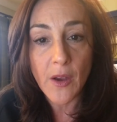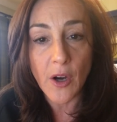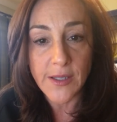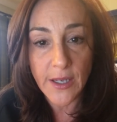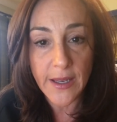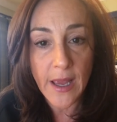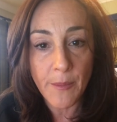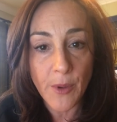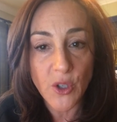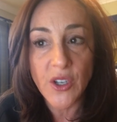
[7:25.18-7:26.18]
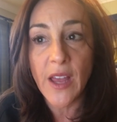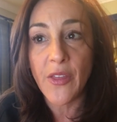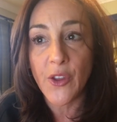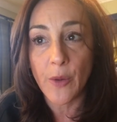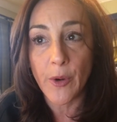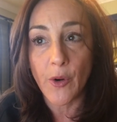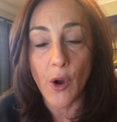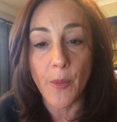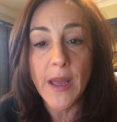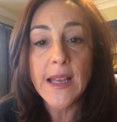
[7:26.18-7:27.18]
Garcinia cambogia, and
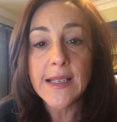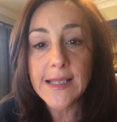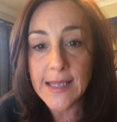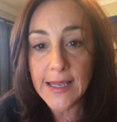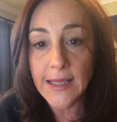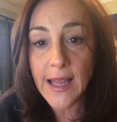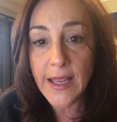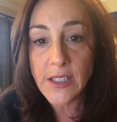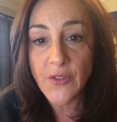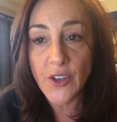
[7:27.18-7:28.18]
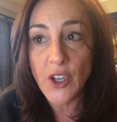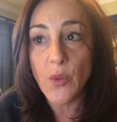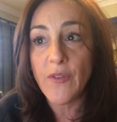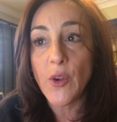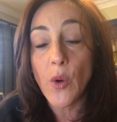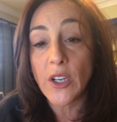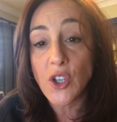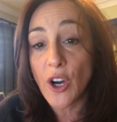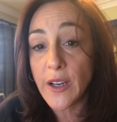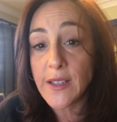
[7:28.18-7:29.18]
Thermochrome. CLA is for you if you want to
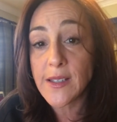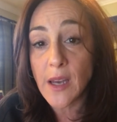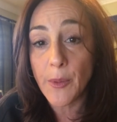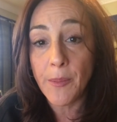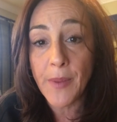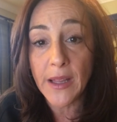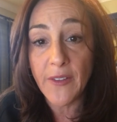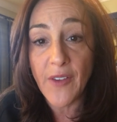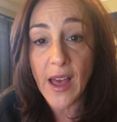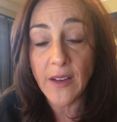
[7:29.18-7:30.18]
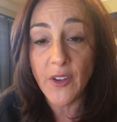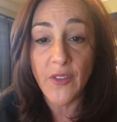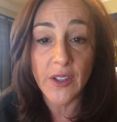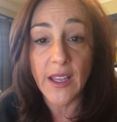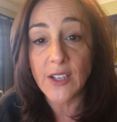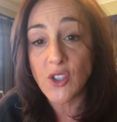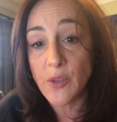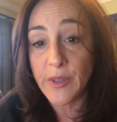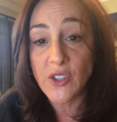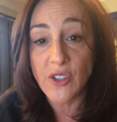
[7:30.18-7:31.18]
target stubborn belly fat, if you feel you get
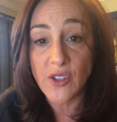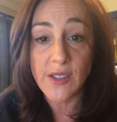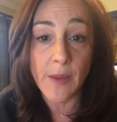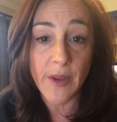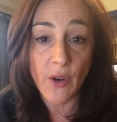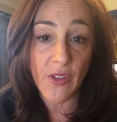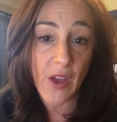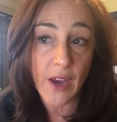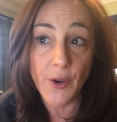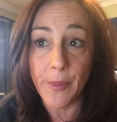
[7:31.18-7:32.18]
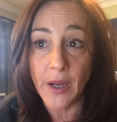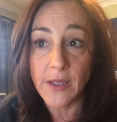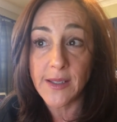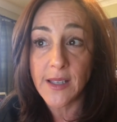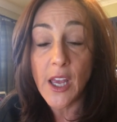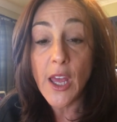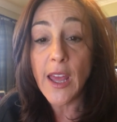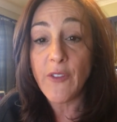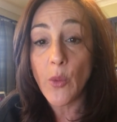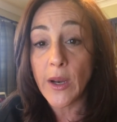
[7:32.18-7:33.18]
too much on your stomach, your thigh, your butts,
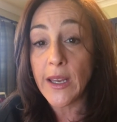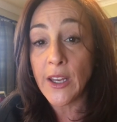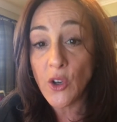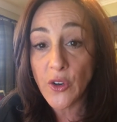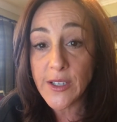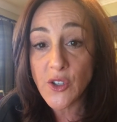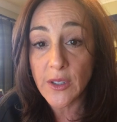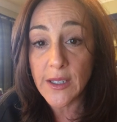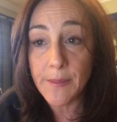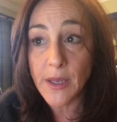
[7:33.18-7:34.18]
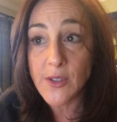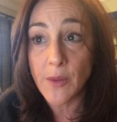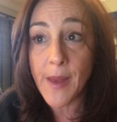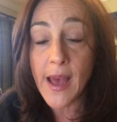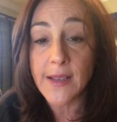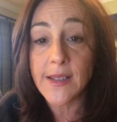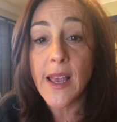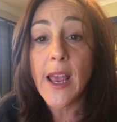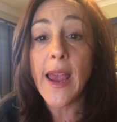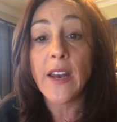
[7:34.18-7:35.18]
if you want to increase your lean muscle mass,
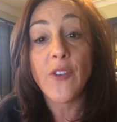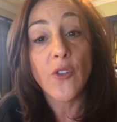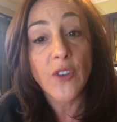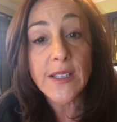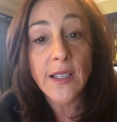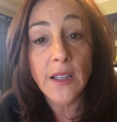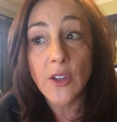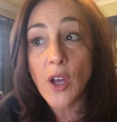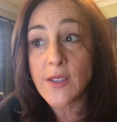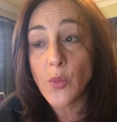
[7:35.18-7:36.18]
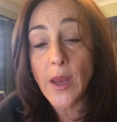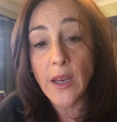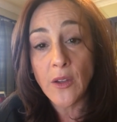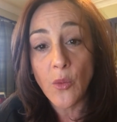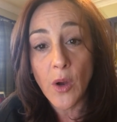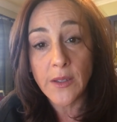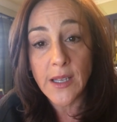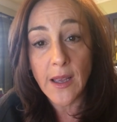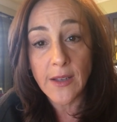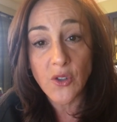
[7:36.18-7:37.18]
and if you've recently lost weight and you want
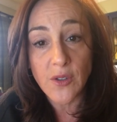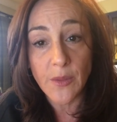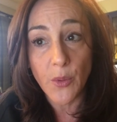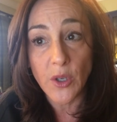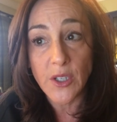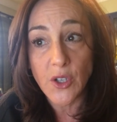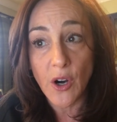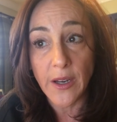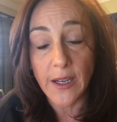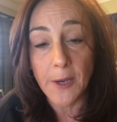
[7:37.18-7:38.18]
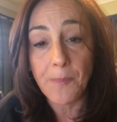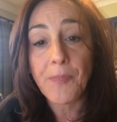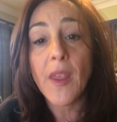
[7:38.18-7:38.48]
to extra support to target it.